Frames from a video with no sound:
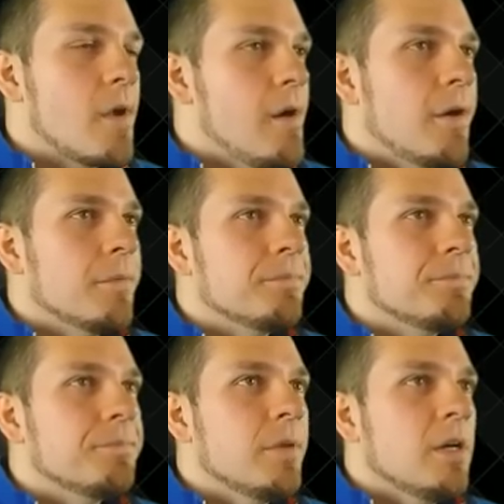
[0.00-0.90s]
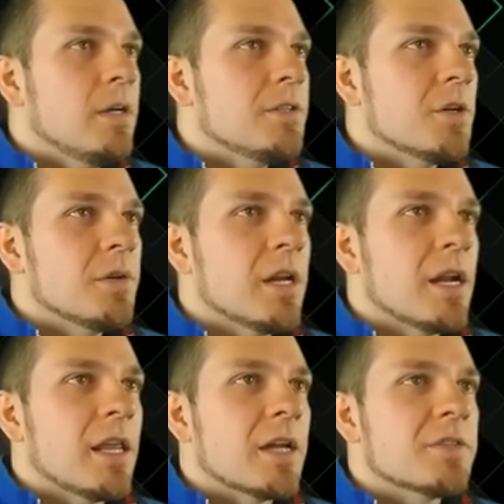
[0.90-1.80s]
I don't know. Don't need
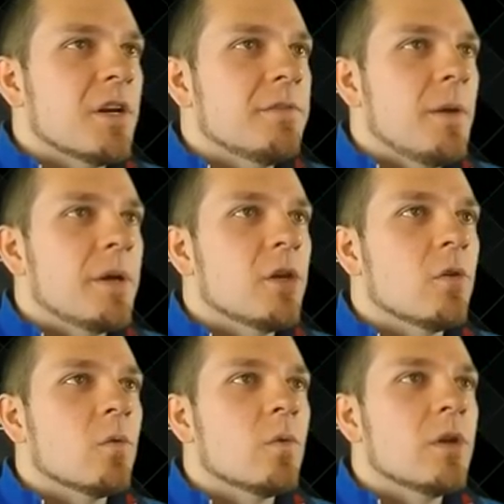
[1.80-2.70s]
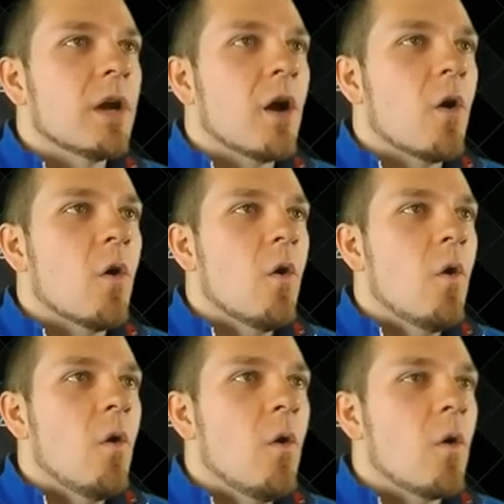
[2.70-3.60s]
any of that stuff. How about you? What do you got?
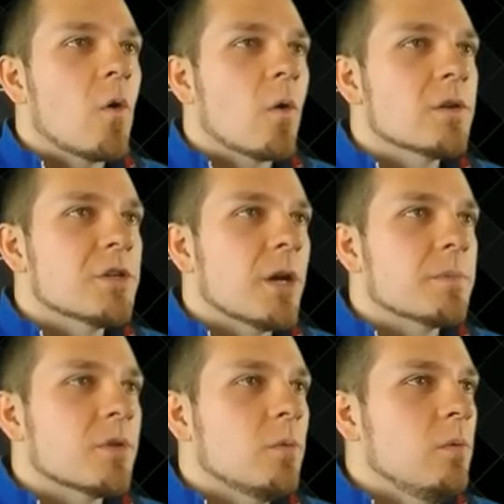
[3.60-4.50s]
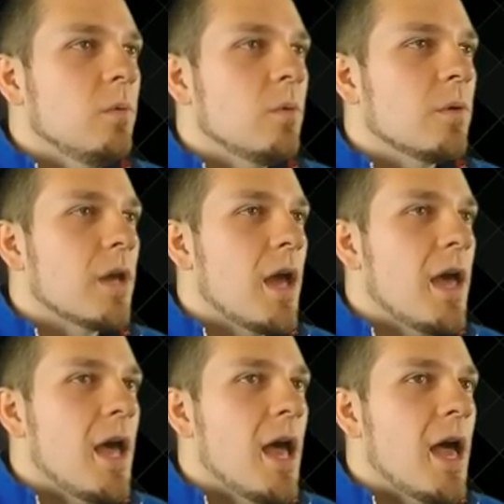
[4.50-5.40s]
Oh, core chips. Ooh,
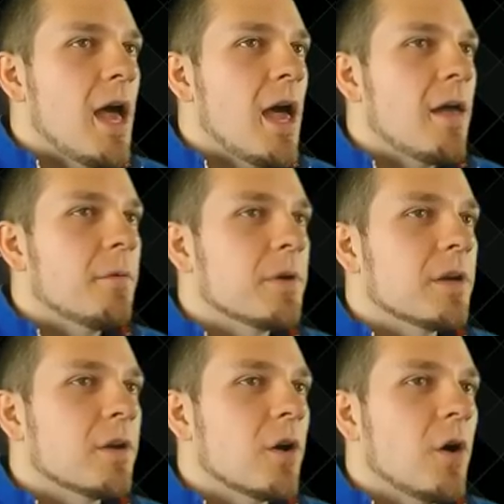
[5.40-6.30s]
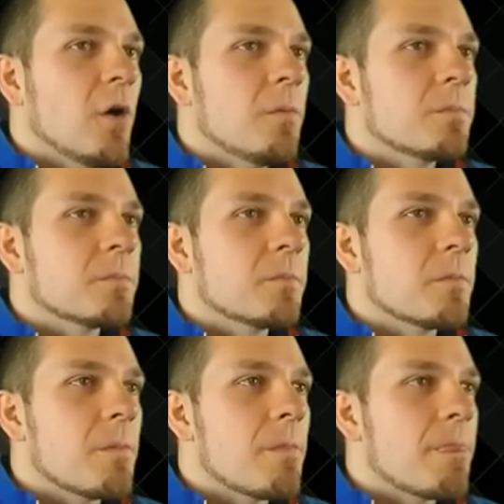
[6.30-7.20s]
yeah. There we go.
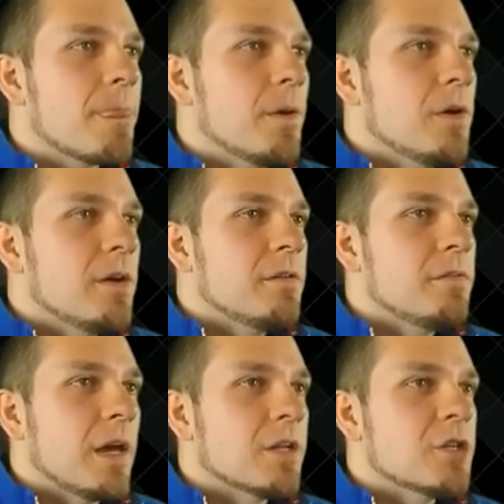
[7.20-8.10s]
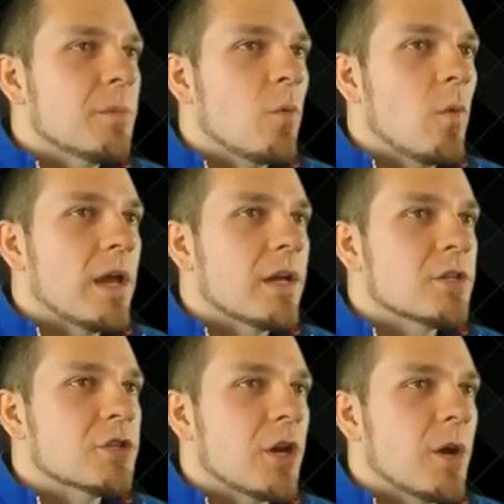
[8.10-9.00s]
Fang chip, wing
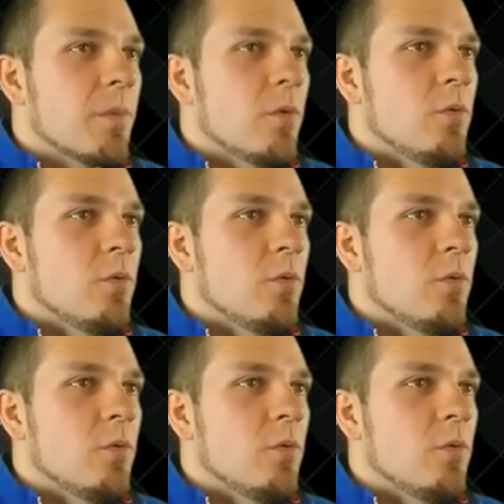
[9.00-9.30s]
chip.